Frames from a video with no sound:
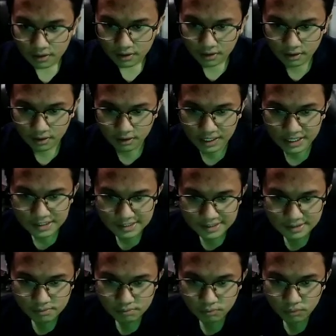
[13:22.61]

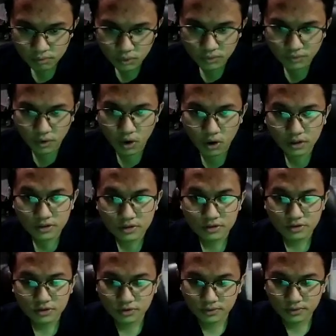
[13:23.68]
Let's move on
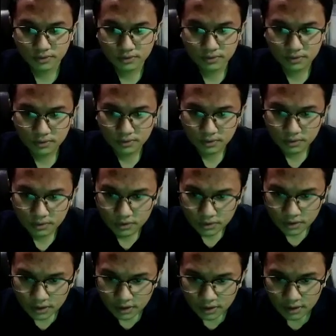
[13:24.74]
to
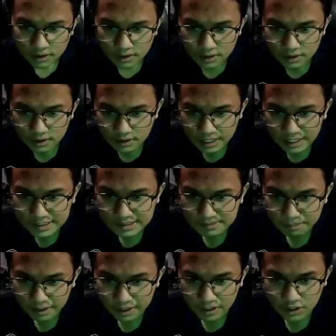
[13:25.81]
the next
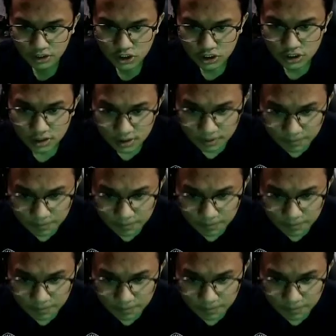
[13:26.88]
page.